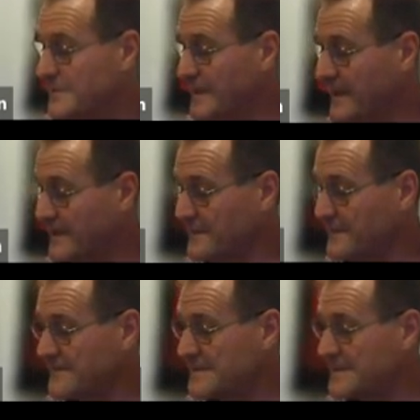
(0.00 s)
we
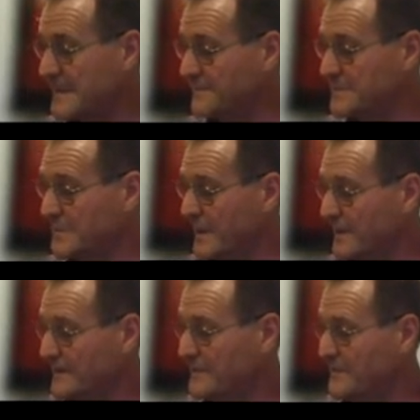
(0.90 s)
have stepped
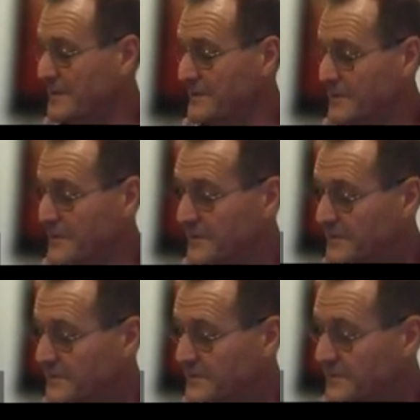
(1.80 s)
away from Mother Earth
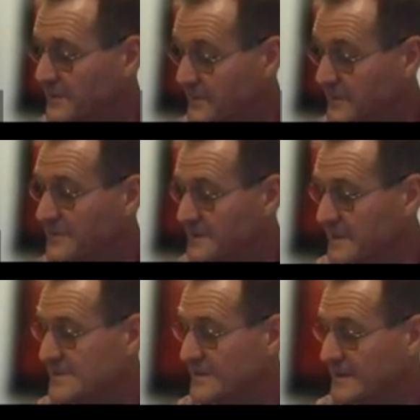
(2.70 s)
through
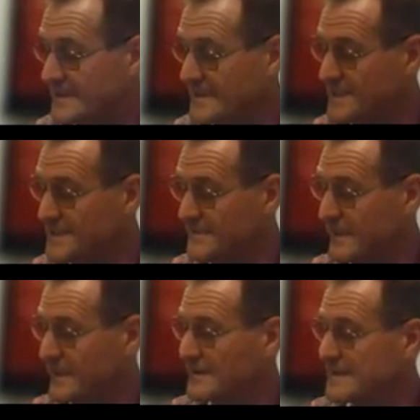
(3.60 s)
industrialization,
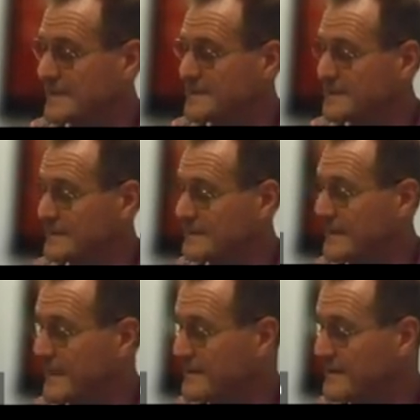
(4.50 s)
mechanization,
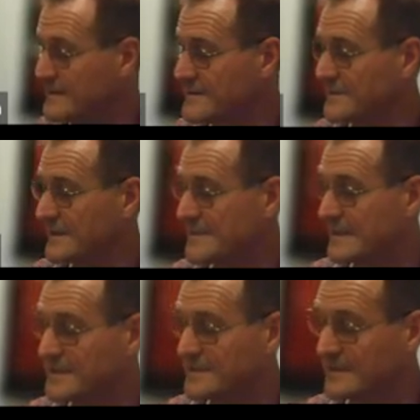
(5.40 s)
and now
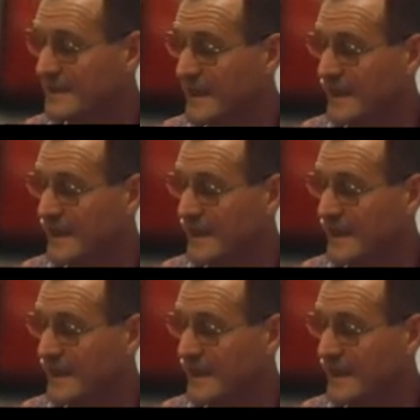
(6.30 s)
digitization.